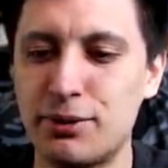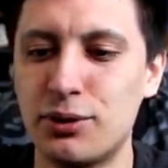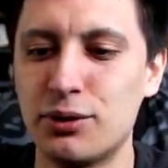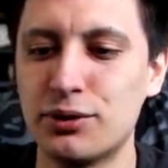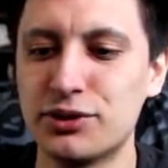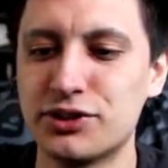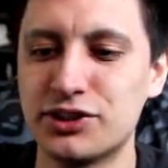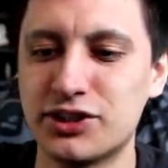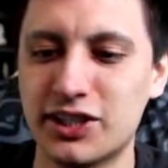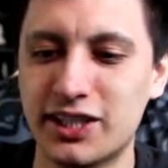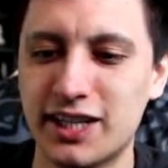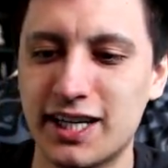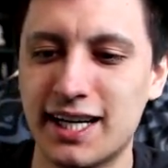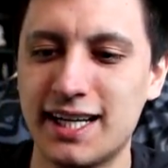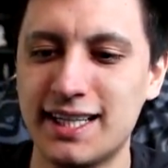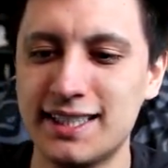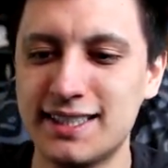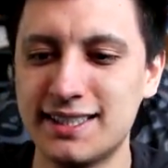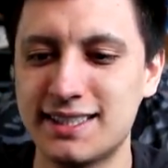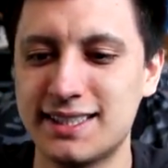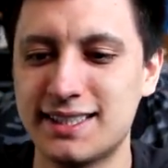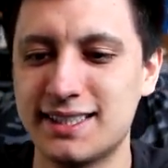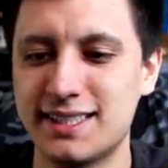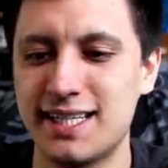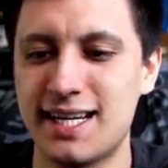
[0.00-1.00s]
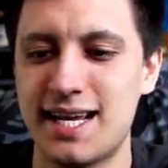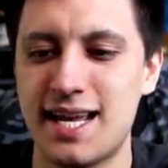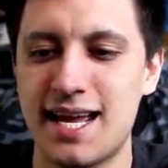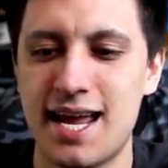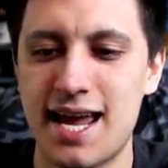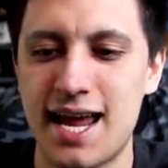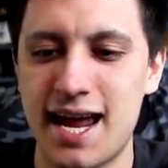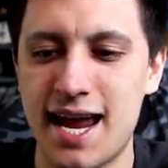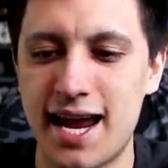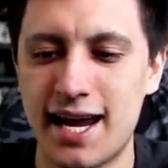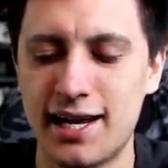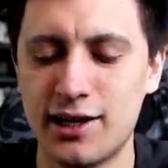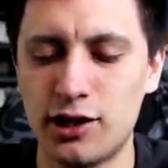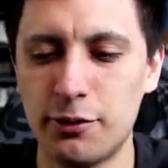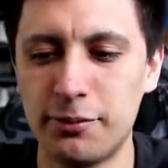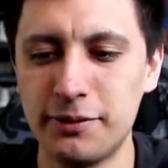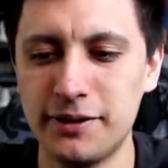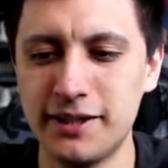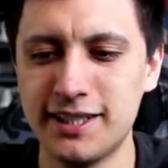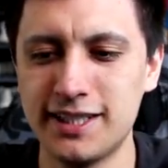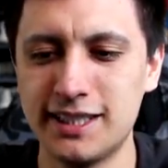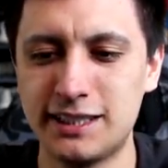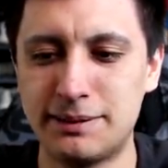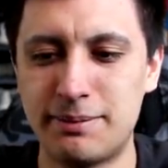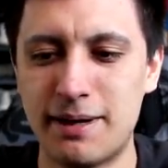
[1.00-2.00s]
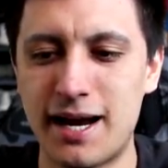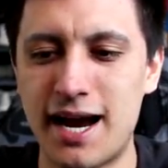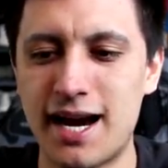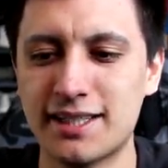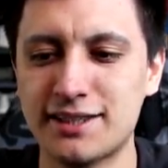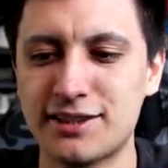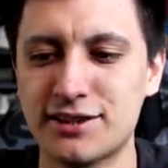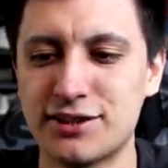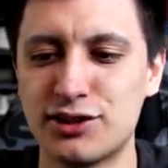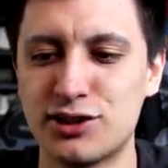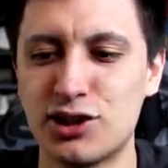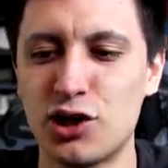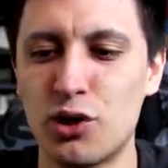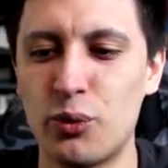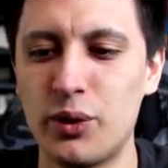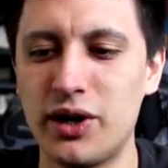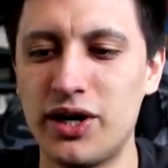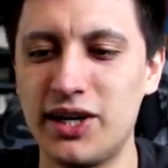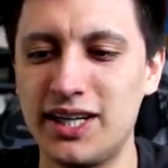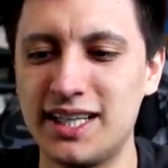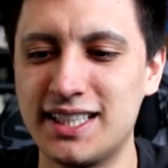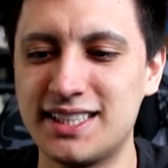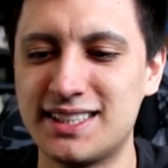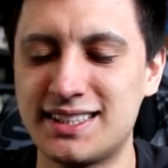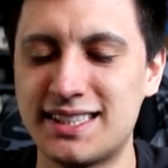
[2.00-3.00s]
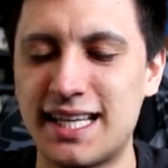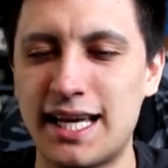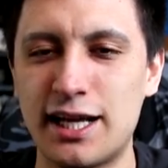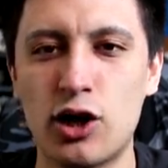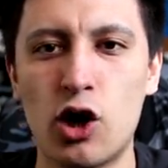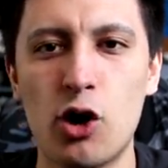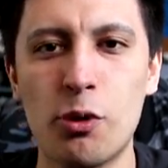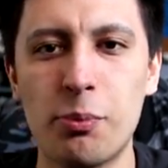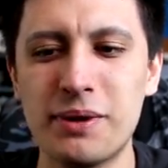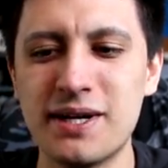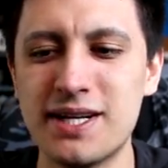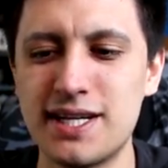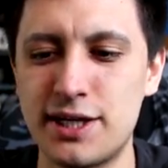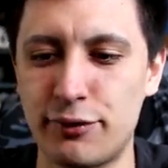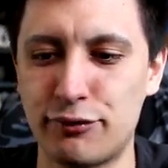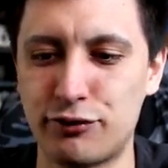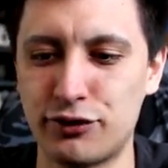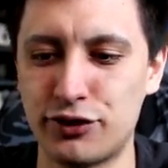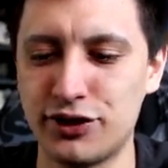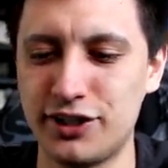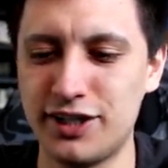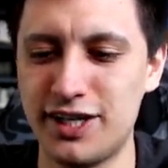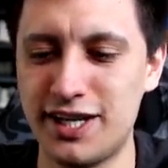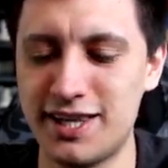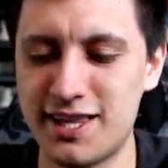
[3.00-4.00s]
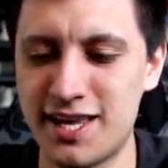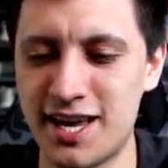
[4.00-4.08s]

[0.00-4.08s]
Poltergeist. And opening these packs is so weird. It's they open differently